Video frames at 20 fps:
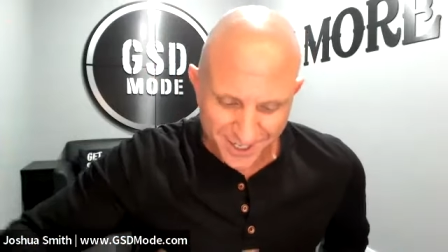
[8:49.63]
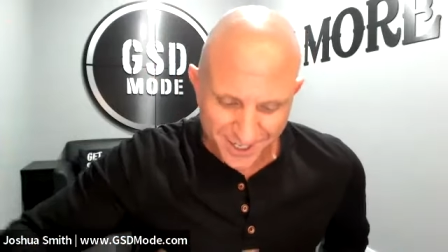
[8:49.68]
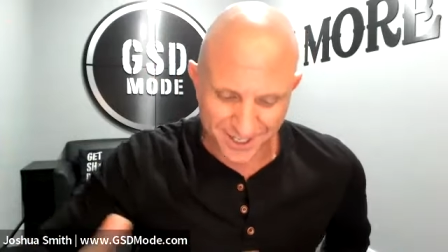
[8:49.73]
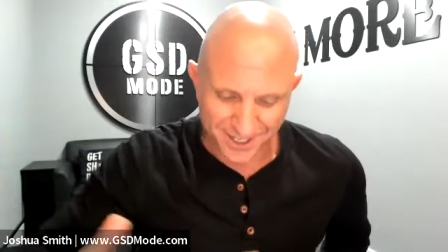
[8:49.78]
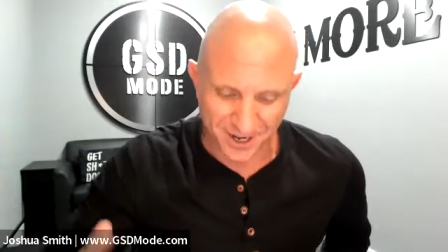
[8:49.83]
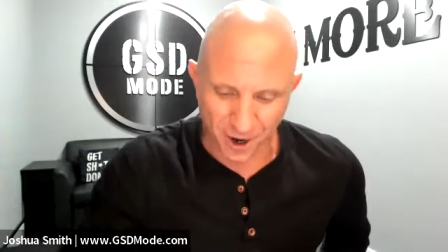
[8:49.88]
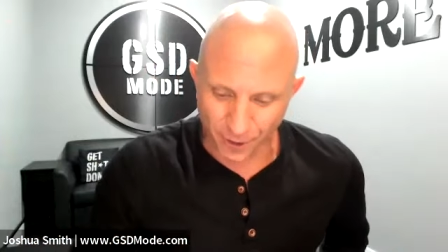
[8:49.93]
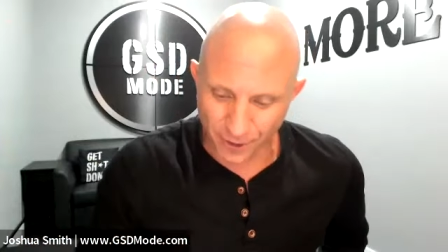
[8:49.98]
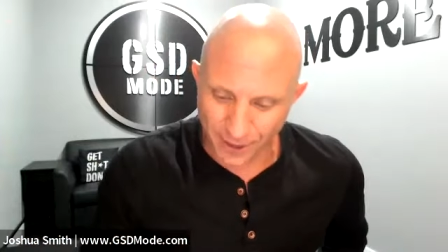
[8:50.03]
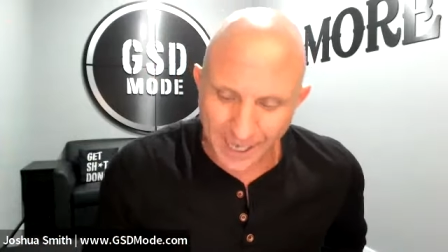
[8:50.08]

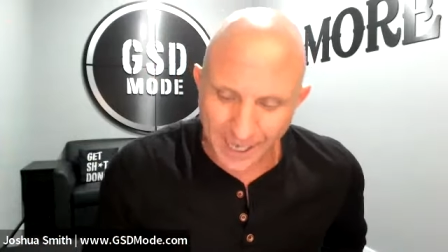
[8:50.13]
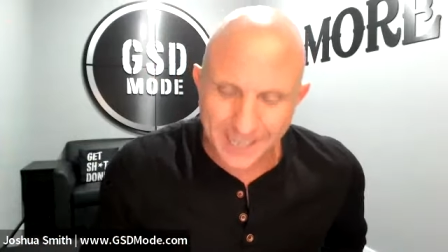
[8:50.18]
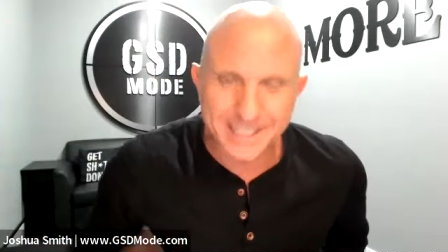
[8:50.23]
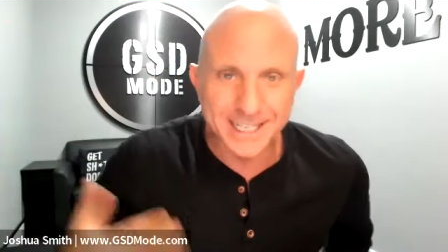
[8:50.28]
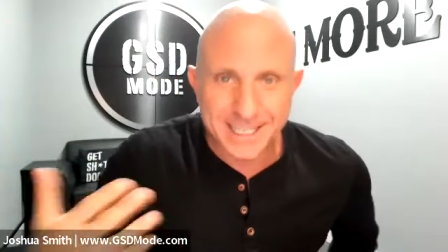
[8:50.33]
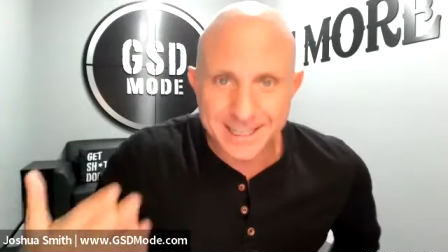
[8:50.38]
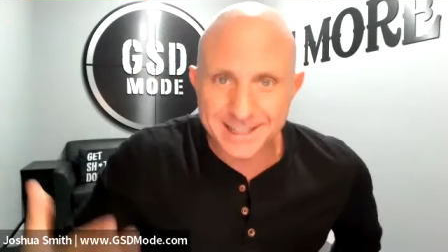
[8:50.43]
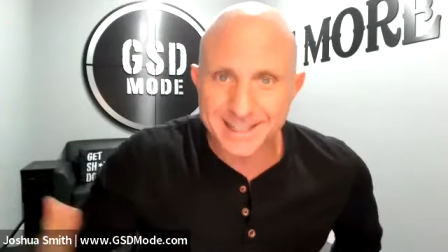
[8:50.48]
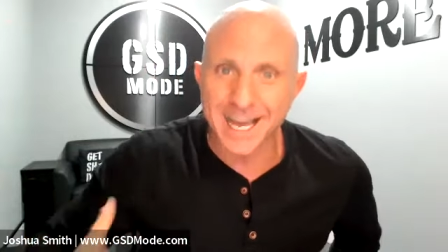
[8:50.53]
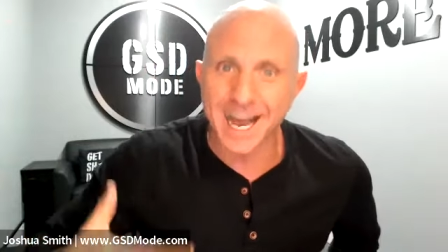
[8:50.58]
You know, I
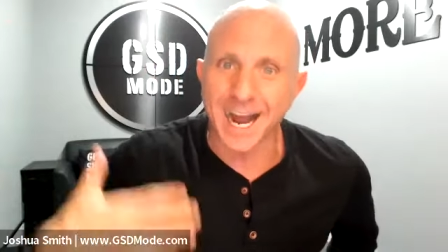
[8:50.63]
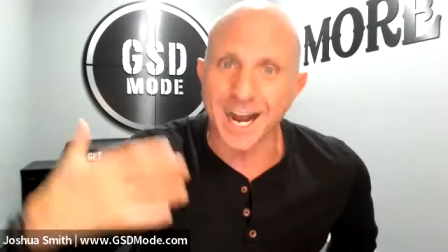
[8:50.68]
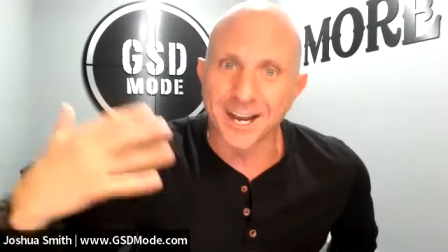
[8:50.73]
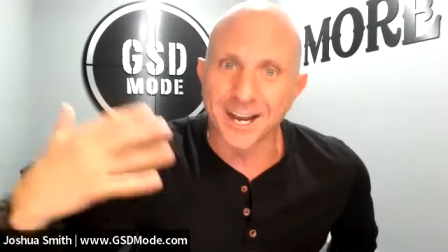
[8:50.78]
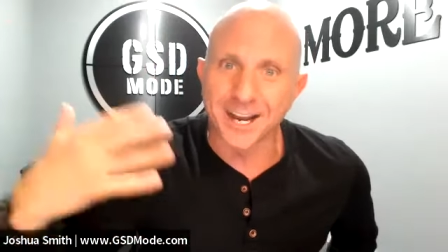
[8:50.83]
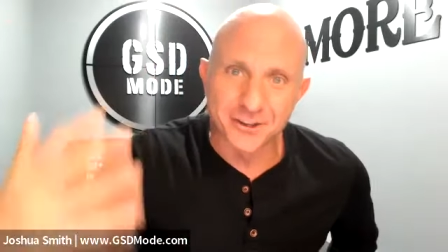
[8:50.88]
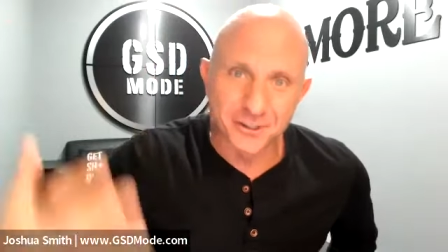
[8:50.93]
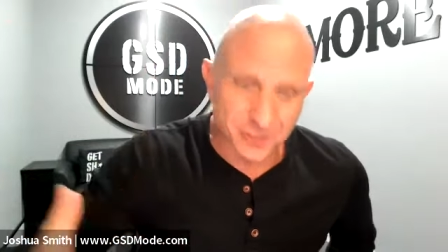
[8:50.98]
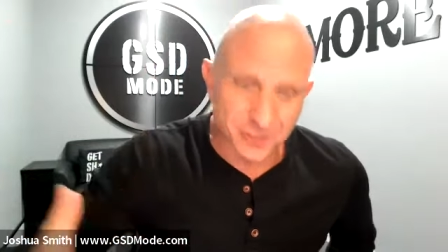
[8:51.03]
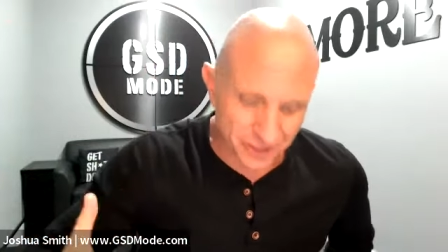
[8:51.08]
get that.
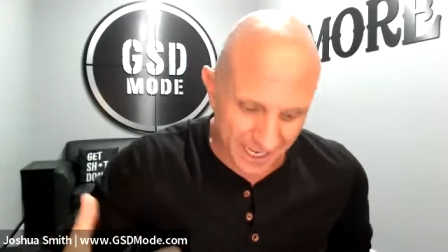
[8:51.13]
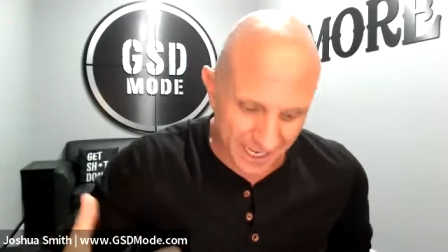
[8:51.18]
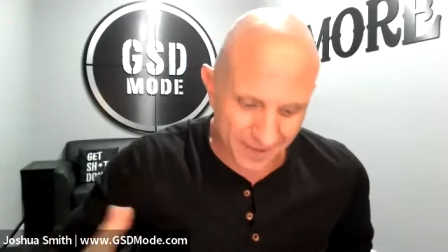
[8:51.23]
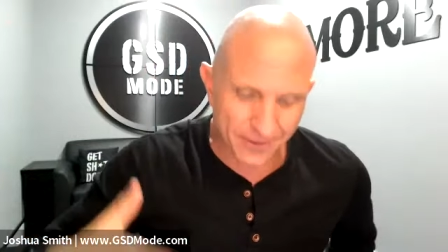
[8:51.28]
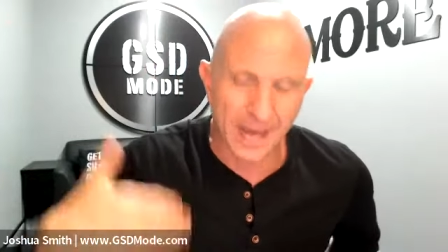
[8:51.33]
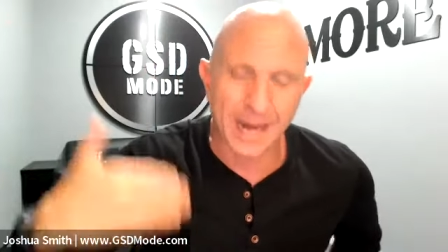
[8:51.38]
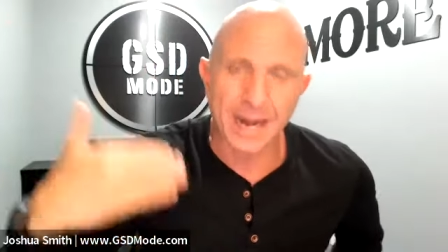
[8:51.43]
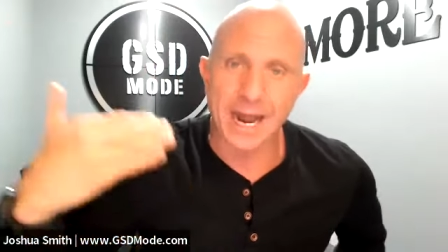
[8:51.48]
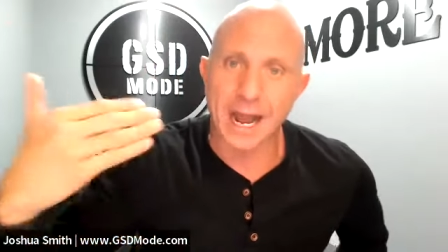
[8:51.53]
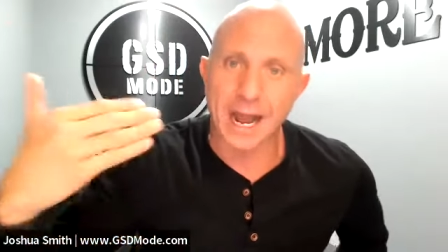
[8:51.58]
I understand that.